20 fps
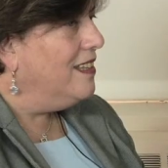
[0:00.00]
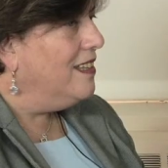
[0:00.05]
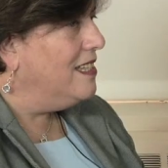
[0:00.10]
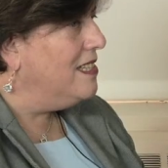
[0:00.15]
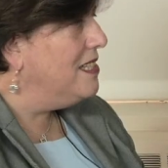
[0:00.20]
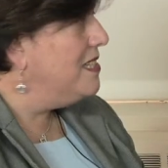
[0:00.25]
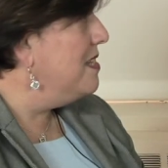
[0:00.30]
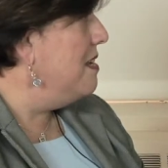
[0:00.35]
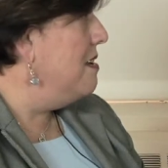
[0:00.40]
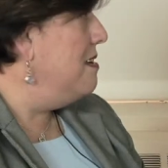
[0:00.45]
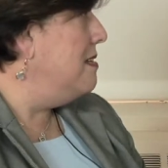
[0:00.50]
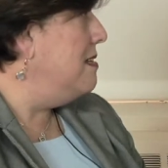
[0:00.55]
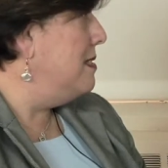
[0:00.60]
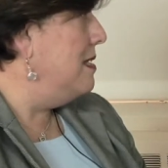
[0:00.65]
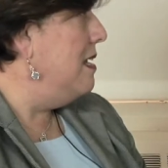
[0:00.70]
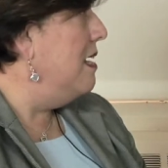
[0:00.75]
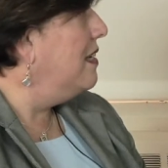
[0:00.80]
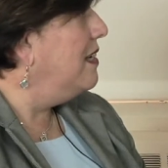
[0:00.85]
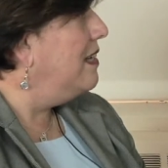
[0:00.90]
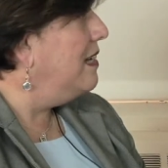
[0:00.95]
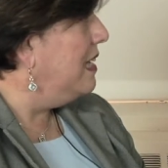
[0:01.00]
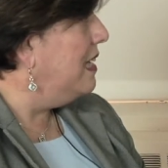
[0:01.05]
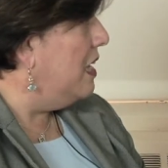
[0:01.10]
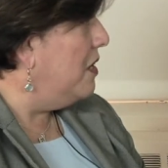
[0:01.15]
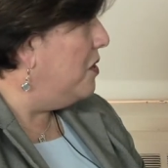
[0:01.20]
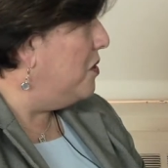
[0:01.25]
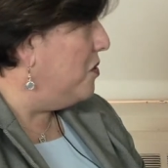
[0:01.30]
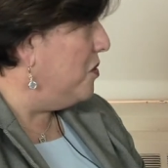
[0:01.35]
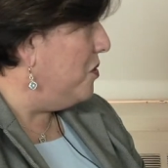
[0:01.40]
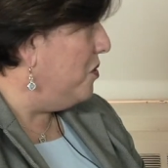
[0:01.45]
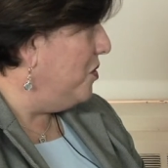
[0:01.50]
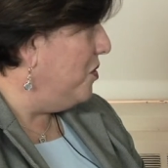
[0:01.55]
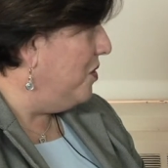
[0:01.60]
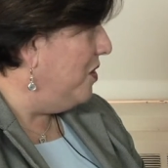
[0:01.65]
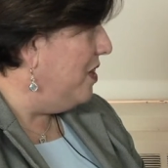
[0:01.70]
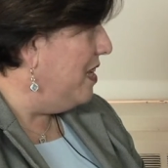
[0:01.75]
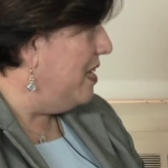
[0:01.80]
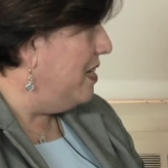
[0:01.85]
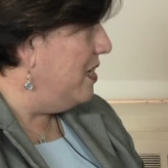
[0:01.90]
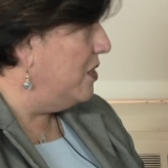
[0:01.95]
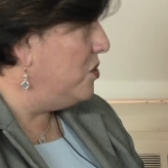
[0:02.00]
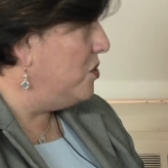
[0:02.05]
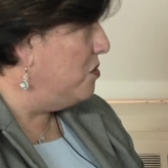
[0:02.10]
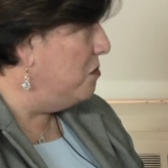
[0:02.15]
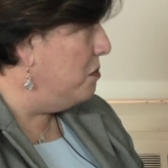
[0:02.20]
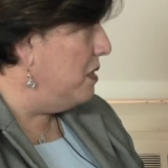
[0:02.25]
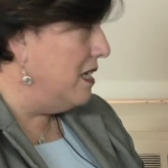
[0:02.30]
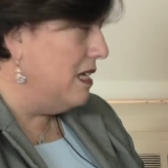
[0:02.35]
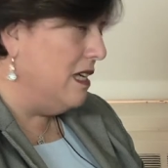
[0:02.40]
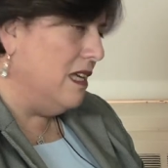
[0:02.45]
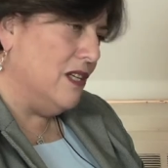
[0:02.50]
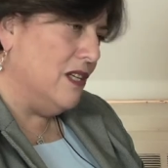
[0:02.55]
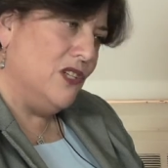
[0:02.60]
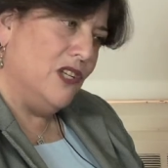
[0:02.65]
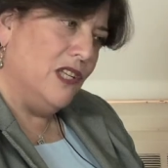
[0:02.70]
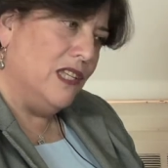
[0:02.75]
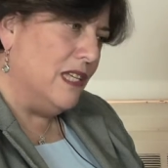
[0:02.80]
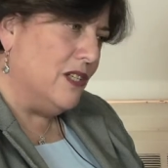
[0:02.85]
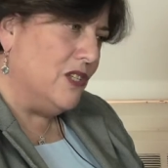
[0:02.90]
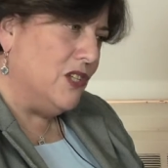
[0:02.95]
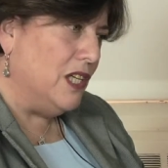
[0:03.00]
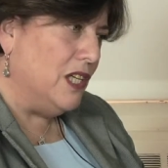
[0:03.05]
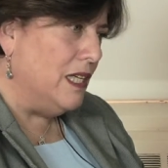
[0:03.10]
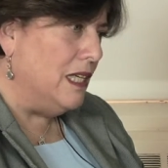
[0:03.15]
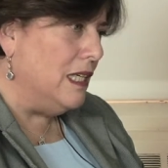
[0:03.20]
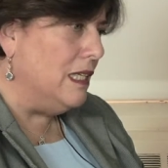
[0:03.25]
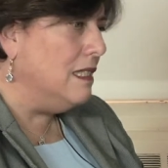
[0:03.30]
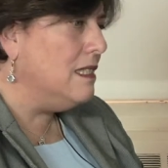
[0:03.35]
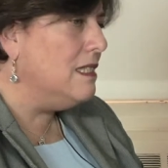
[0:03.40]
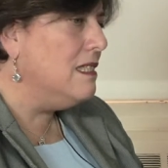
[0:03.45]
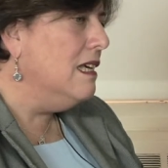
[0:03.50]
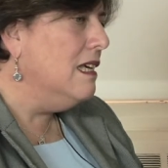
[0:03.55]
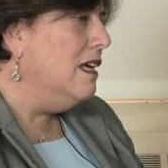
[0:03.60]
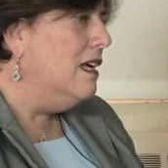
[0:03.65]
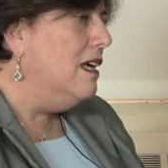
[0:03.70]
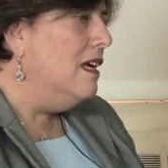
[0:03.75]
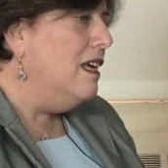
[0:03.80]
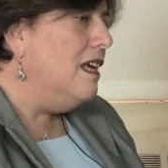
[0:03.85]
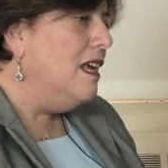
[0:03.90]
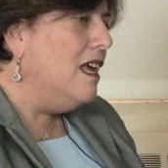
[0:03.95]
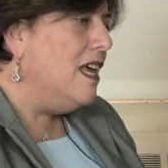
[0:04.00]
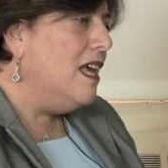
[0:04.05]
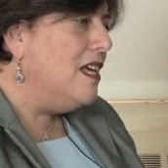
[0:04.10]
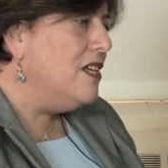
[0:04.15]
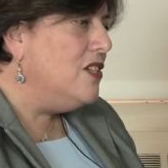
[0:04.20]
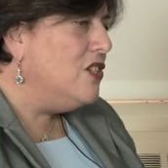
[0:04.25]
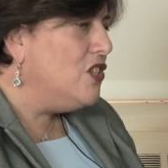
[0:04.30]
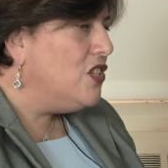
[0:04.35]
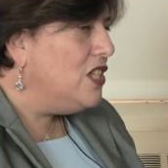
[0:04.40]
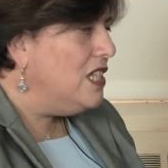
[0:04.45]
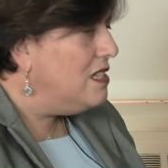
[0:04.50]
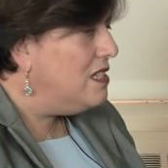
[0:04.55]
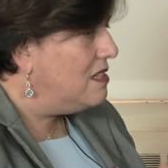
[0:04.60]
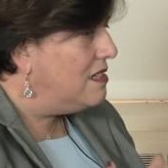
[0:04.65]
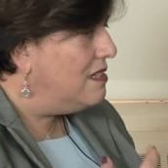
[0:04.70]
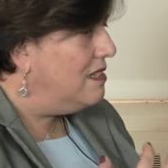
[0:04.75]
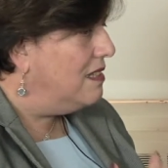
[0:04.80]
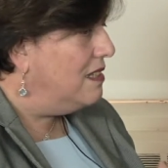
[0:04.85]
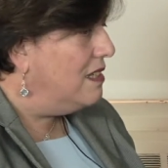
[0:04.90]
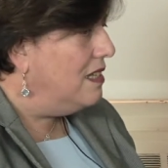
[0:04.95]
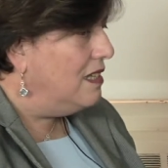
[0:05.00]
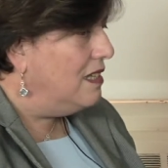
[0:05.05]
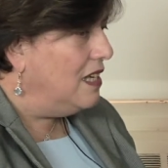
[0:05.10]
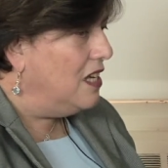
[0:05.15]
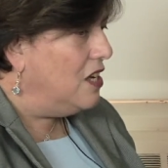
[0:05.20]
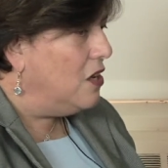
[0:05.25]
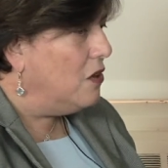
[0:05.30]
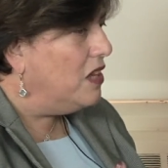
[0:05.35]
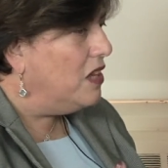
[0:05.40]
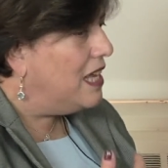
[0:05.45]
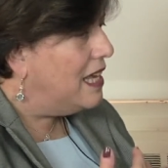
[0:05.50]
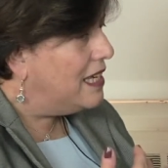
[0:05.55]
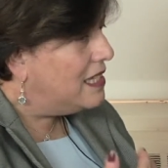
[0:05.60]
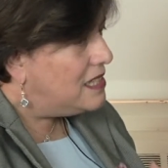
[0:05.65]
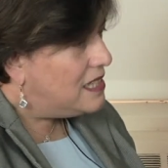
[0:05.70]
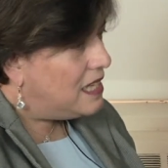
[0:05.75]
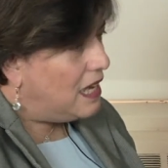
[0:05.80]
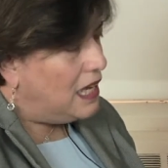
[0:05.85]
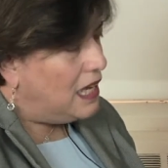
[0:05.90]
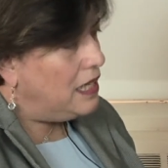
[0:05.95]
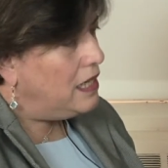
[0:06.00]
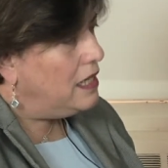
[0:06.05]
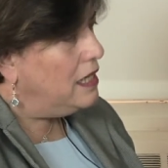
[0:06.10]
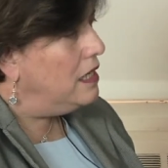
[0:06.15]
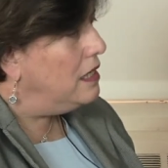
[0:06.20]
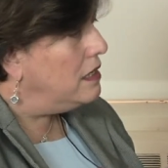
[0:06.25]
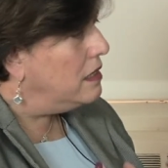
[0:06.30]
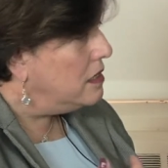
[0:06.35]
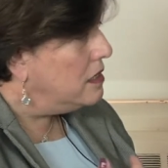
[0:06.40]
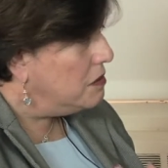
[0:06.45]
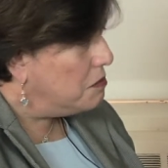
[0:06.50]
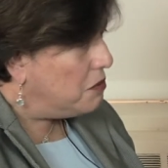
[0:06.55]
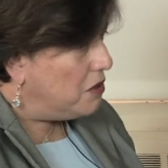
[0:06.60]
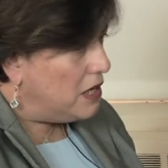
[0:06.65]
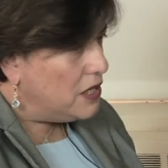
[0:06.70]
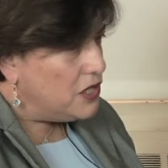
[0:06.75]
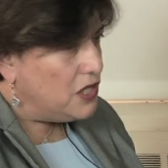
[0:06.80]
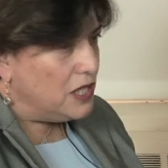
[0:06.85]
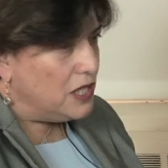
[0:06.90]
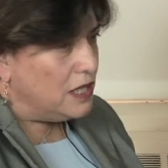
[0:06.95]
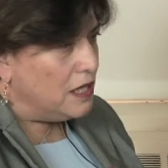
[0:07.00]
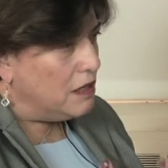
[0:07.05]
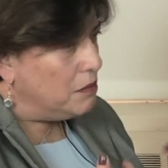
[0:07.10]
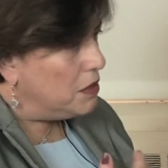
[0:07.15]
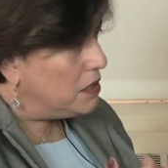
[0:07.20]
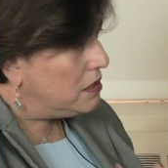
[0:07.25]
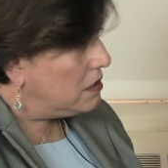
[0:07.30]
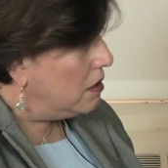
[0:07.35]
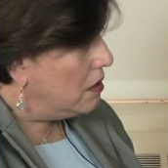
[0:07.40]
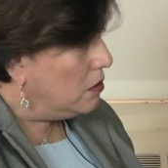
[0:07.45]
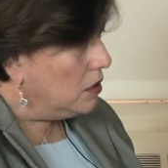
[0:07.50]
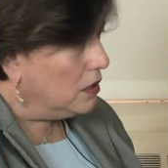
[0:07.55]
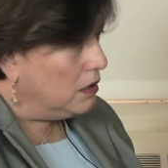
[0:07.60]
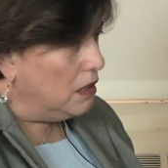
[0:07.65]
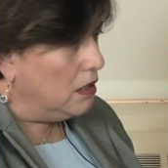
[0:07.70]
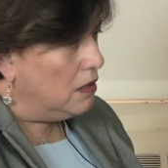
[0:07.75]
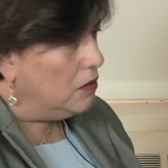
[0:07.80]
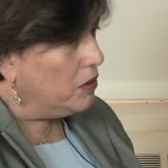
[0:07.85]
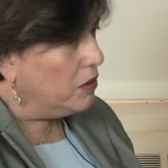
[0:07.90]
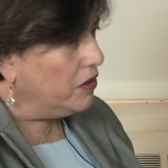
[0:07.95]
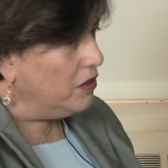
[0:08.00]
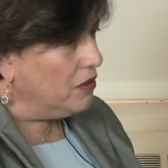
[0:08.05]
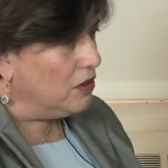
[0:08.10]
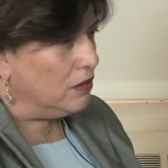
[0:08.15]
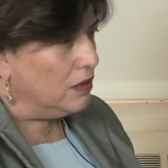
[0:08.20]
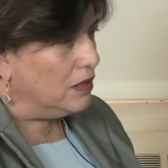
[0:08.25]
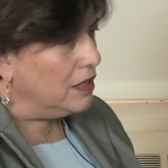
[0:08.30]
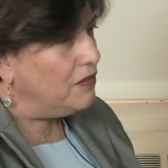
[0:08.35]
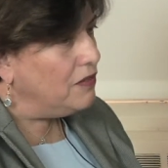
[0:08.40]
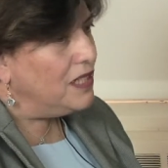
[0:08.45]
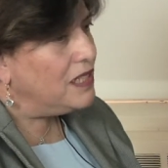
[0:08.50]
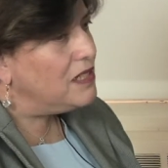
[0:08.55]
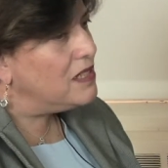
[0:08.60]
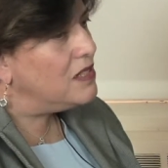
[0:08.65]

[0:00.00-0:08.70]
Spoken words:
This son is not going to get her that extra medication that she needs. And she's, the anxiety and the depression that must go along with her living